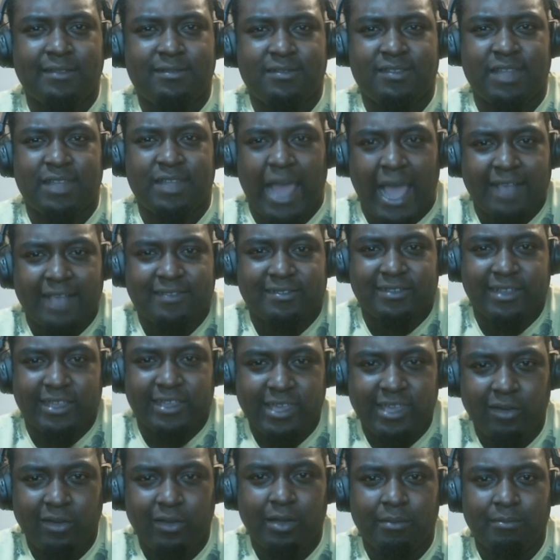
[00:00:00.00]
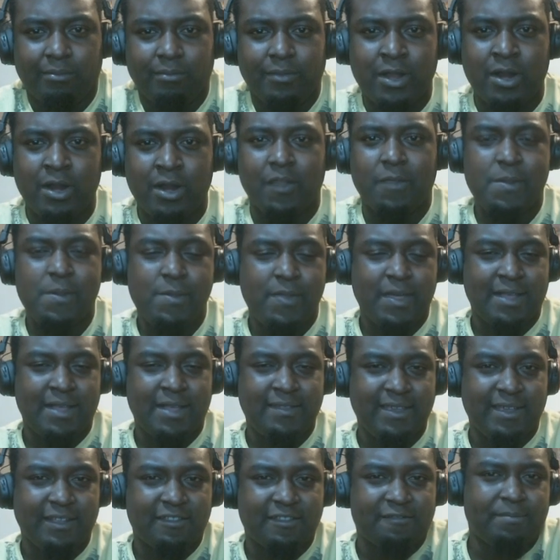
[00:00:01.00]
just actually kill him. There are other people that can
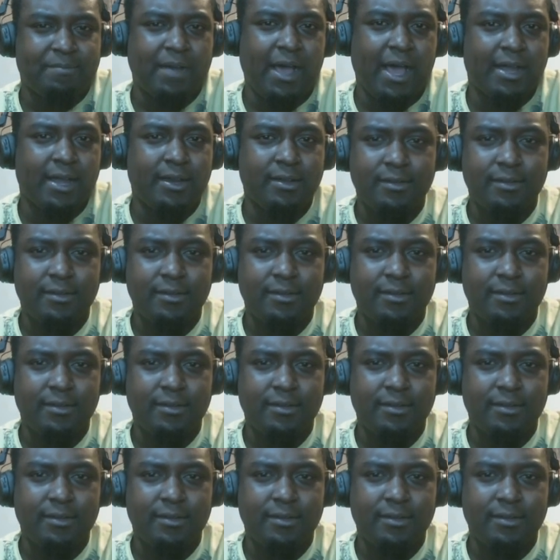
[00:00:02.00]
take his spot.